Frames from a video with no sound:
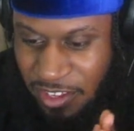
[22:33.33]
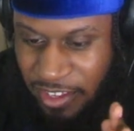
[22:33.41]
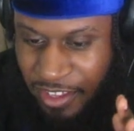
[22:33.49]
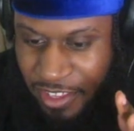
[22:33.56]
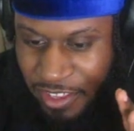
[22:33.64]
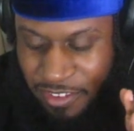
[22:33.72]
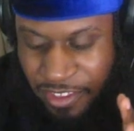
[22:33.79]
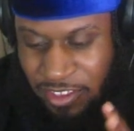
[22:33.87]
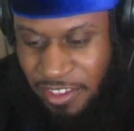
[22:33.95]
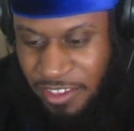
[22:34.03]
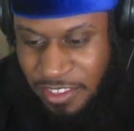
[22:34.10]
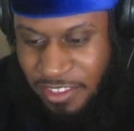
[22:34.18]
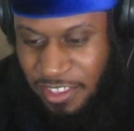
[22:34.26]
That's the
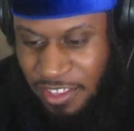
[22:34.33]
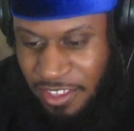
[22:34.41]
end.